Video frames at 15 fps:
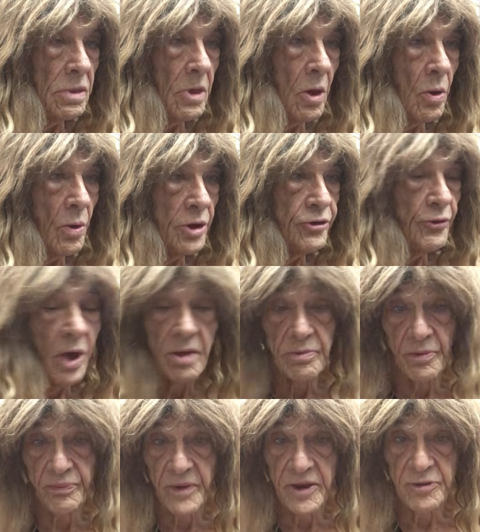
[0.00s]
Oh, I do have
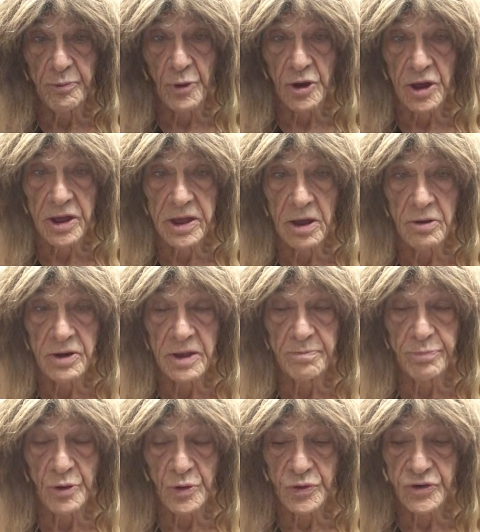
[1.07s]
a Facebook account. I
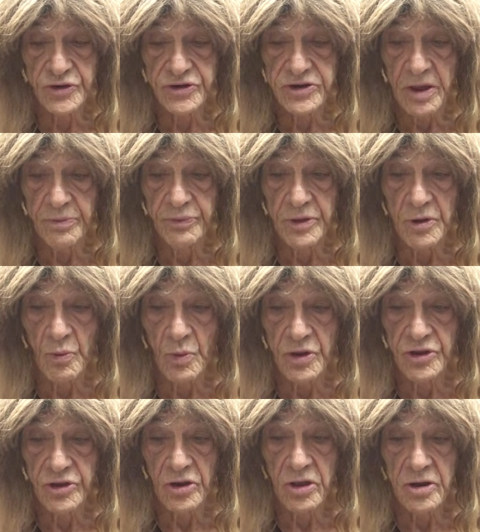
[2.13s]
post stuff there
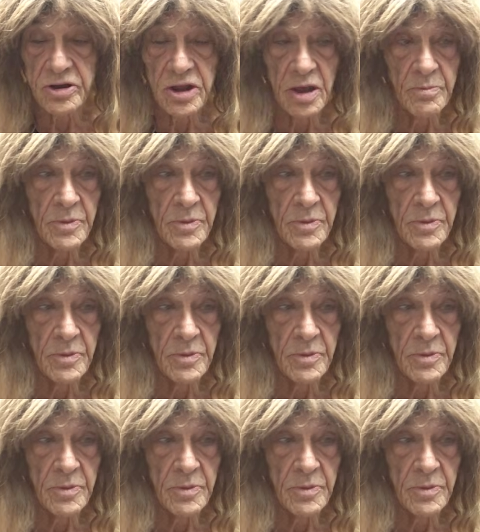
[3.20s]
once in a long time,